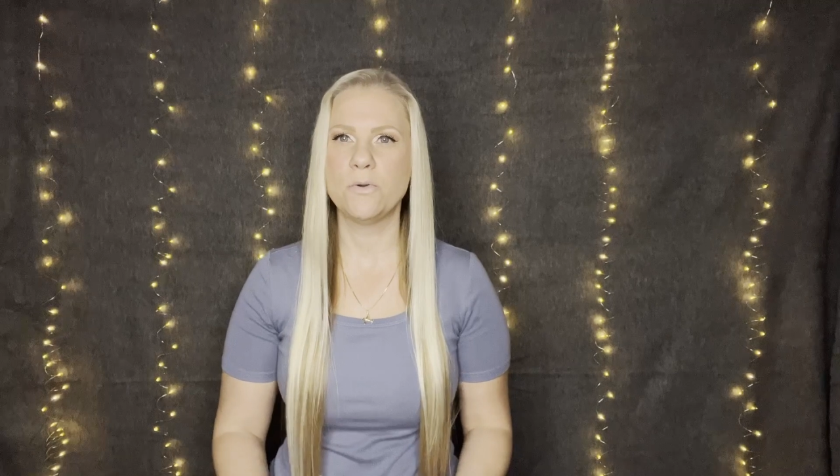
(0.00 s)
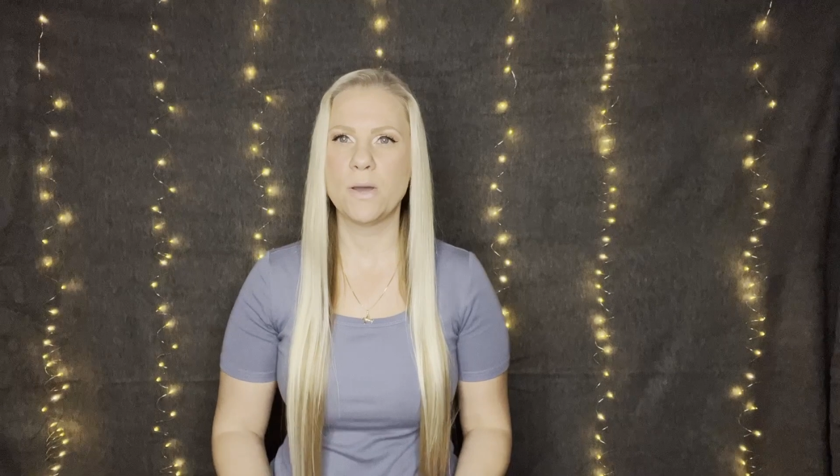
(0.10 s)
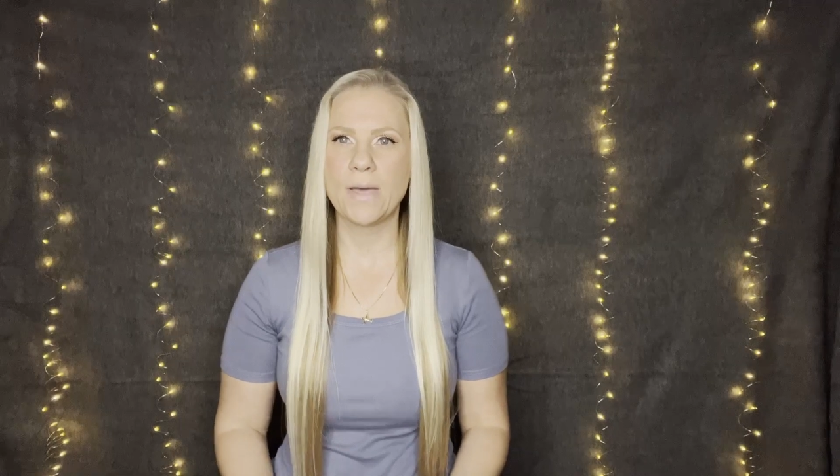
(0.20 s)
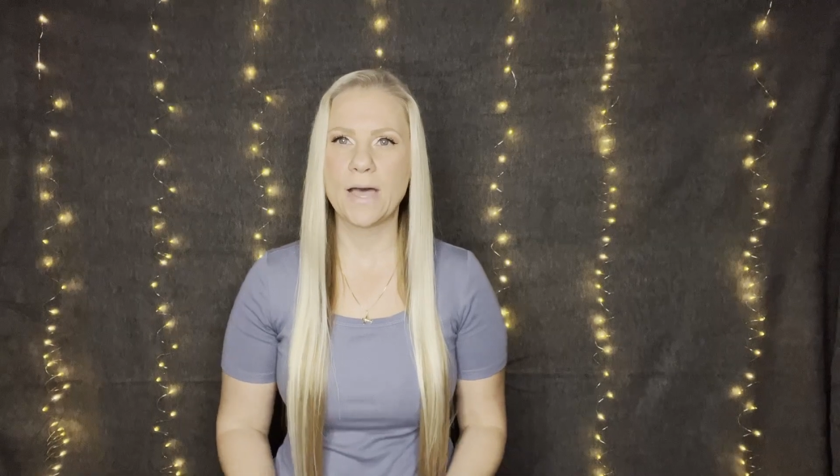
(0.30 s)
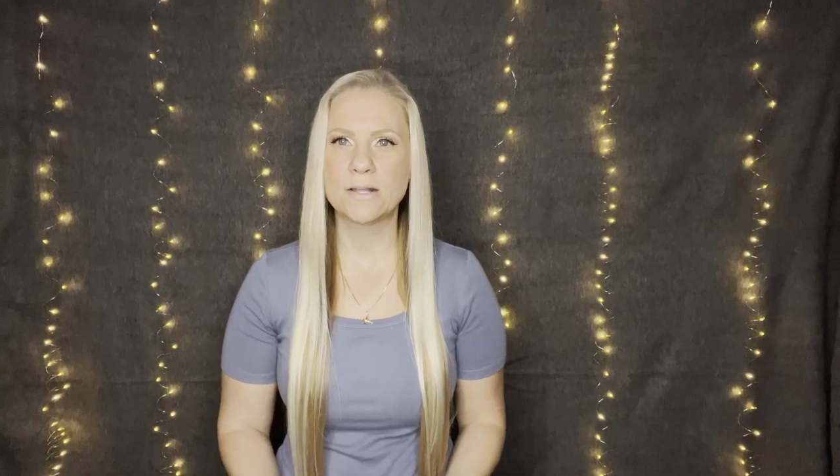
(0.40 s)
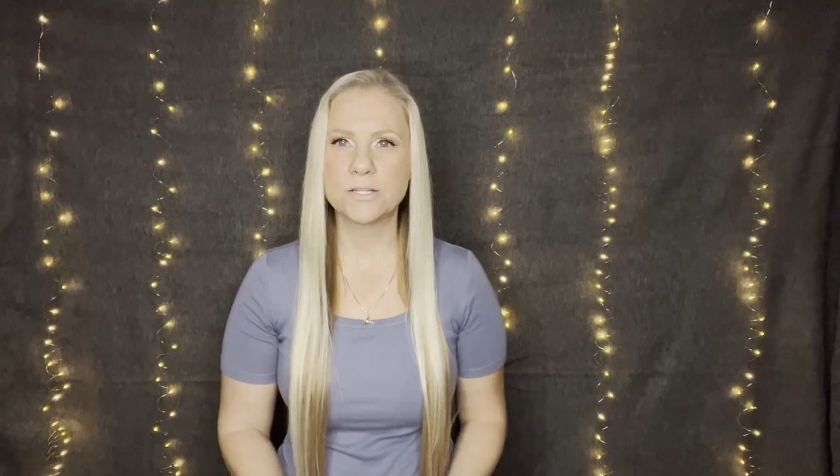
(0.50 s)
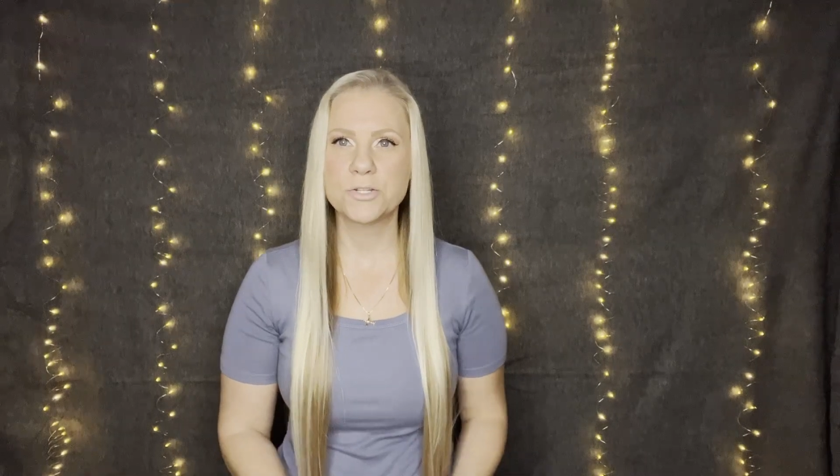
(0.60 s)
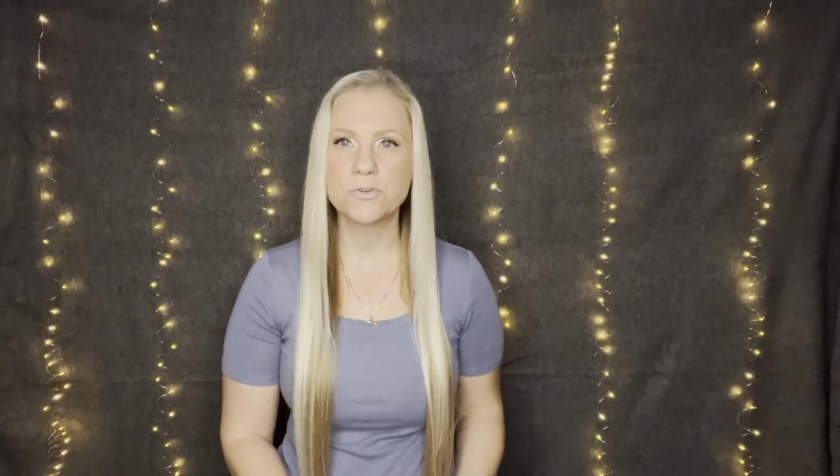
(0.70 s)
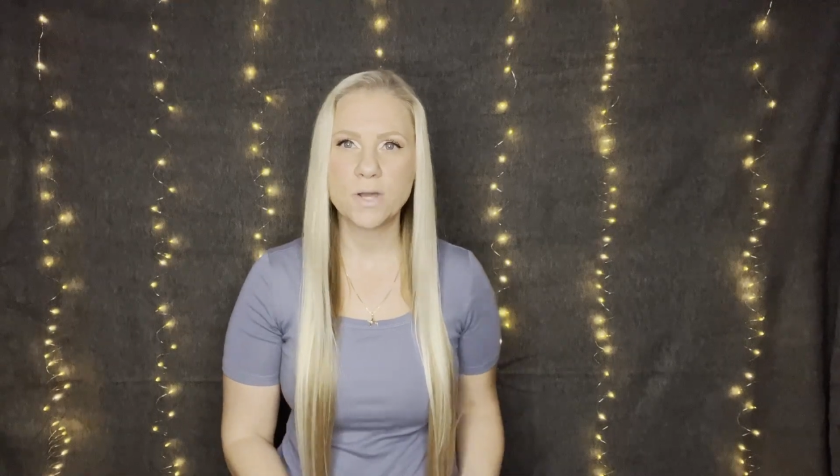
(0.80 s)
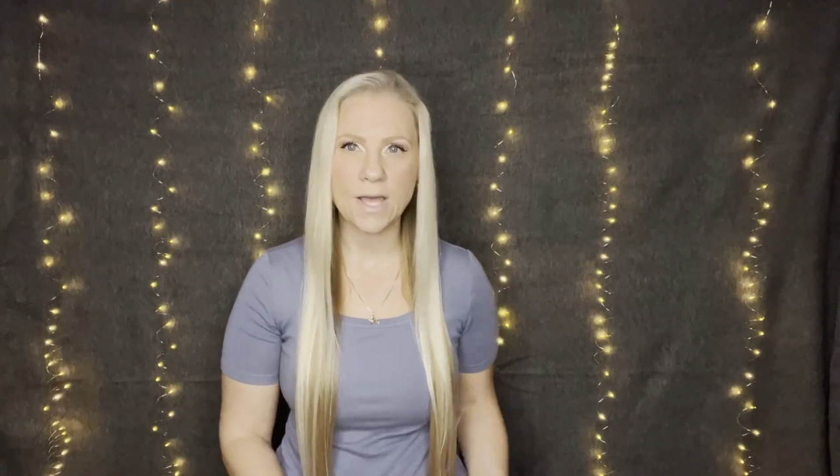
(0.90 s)
about
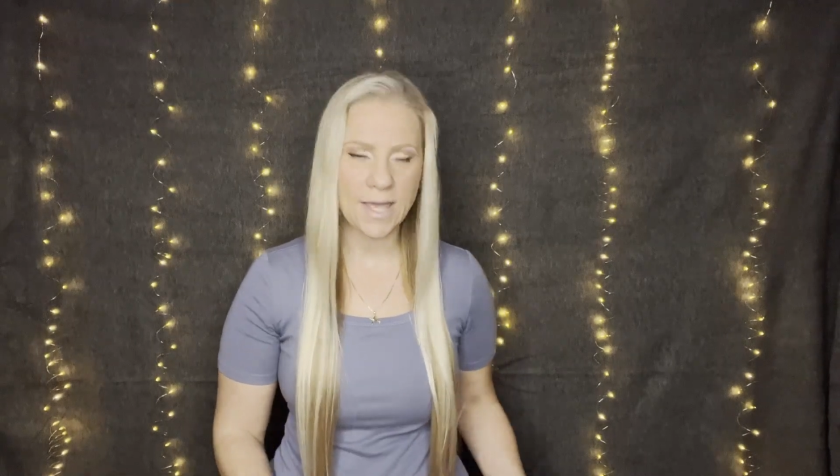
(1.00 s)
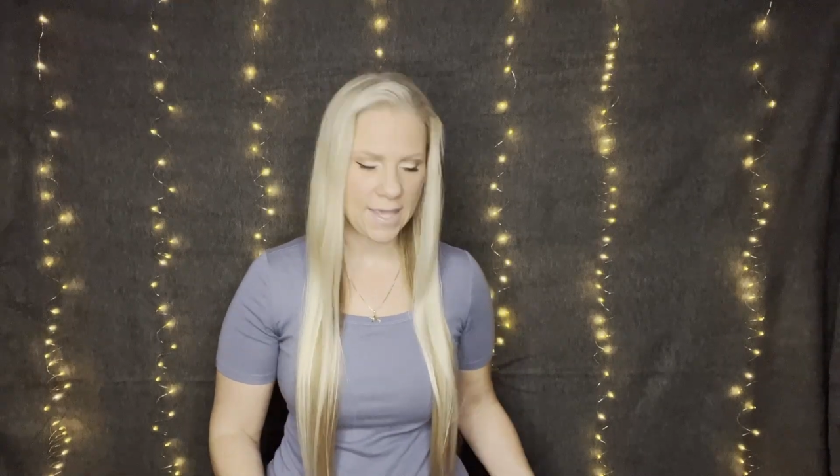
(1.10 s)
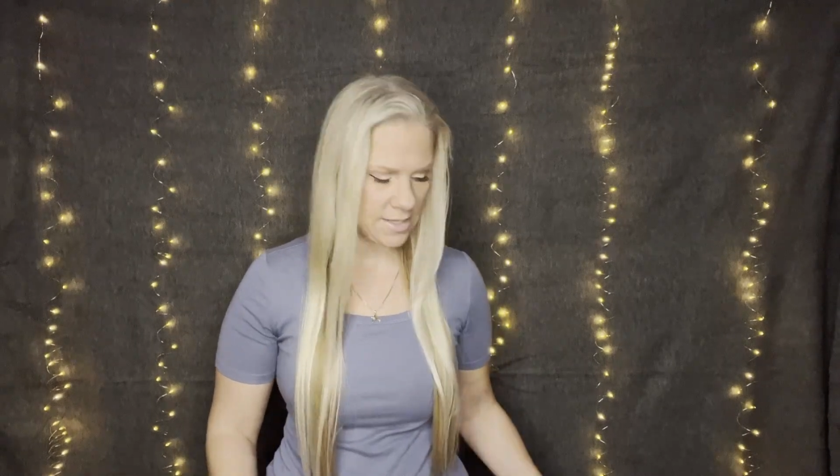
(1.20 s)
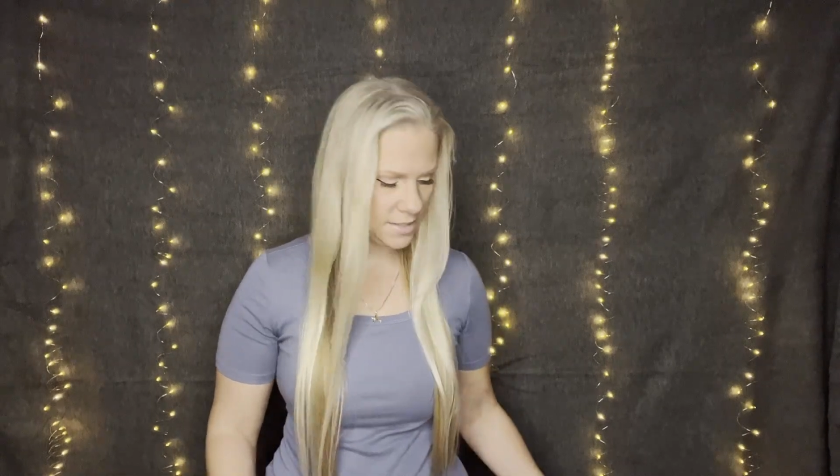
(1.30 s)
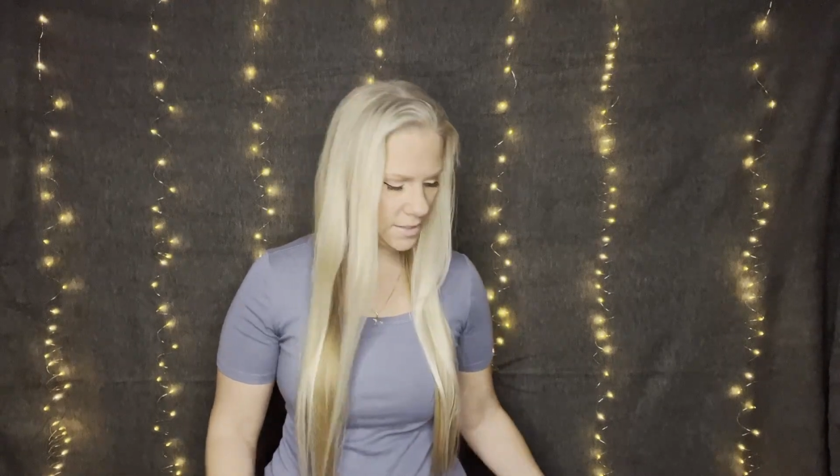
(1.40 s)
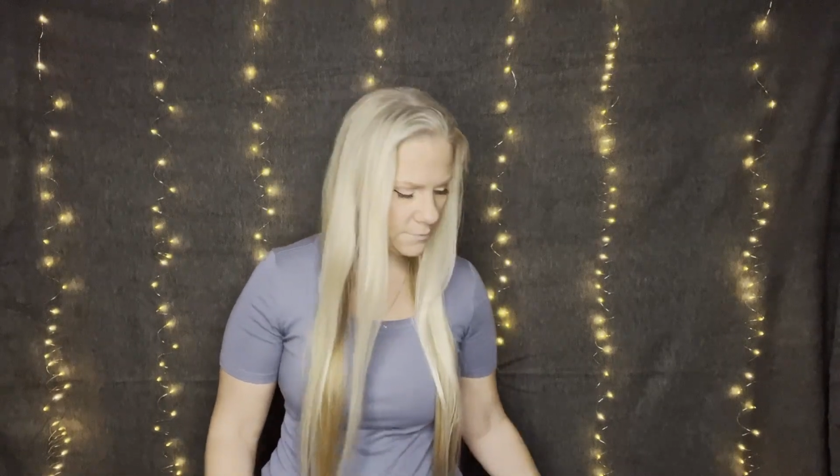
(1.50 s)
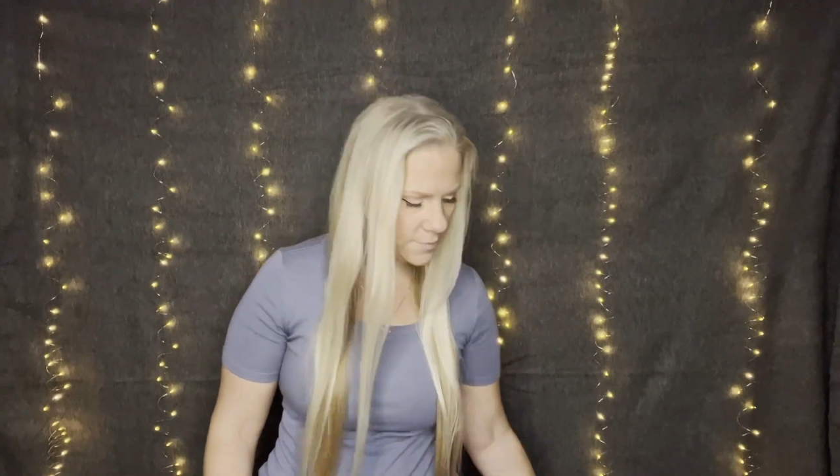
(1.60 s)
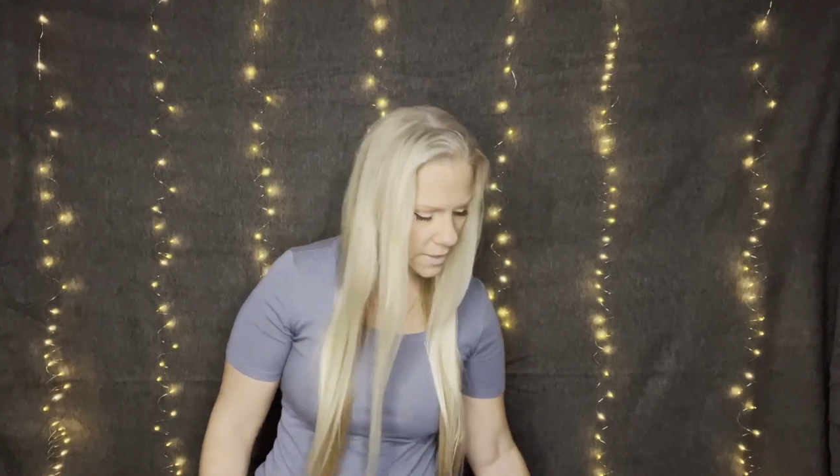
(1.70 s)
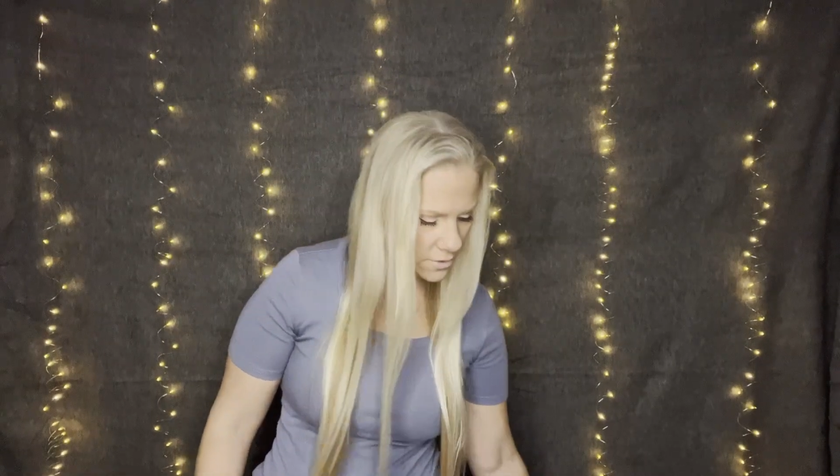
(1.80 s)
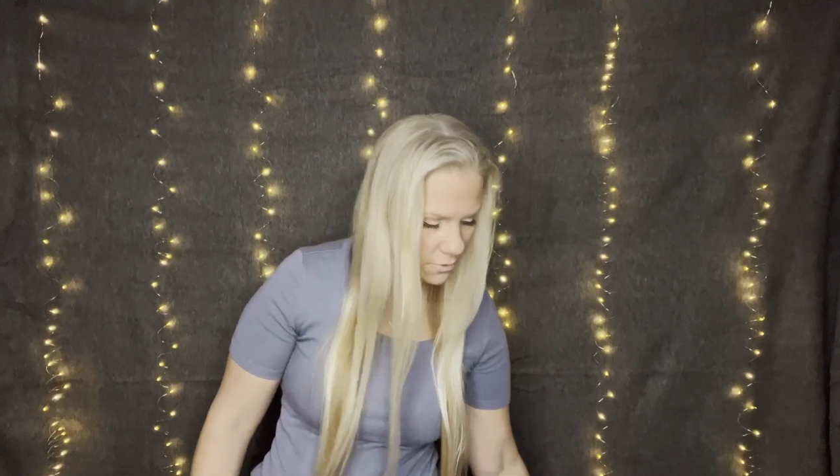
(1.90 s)
sugar and
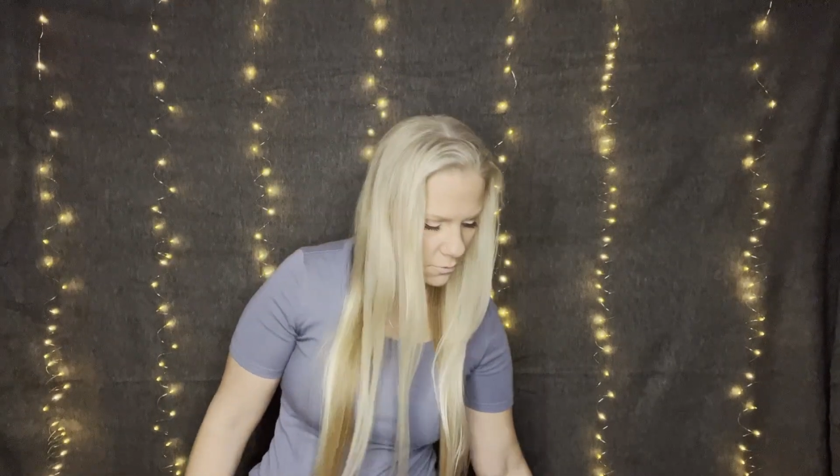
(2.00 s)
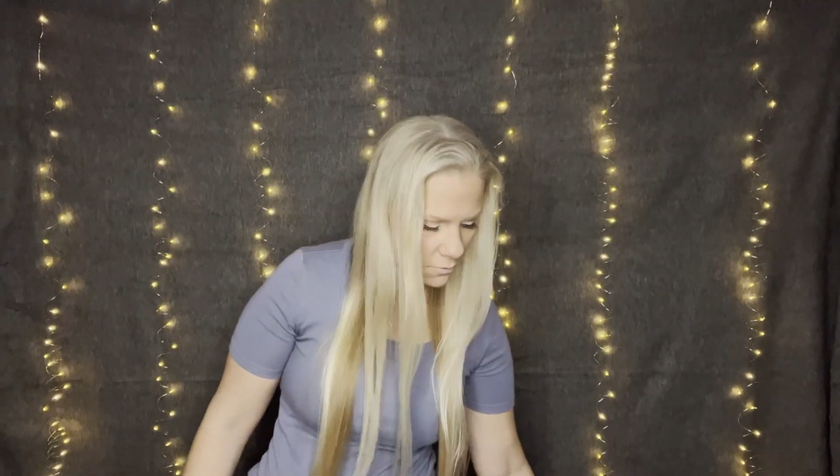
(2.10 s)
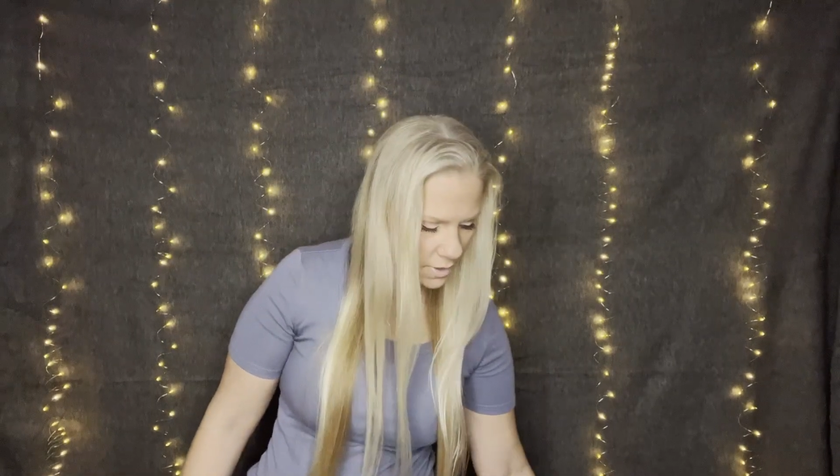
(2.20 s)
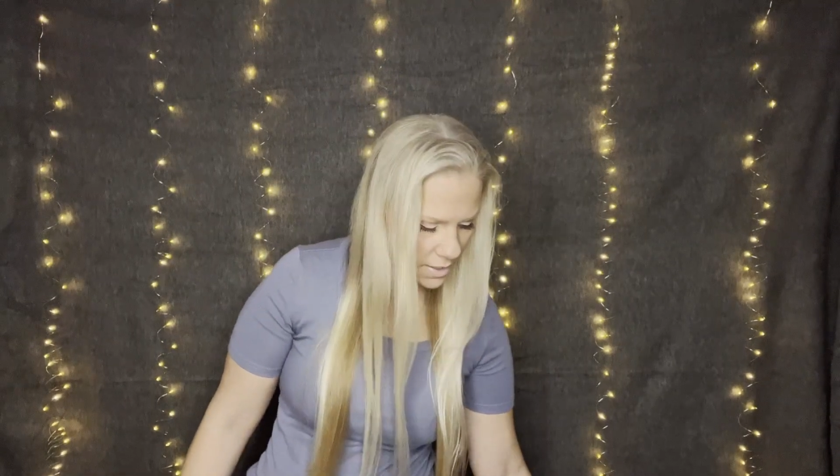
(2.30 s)
libido.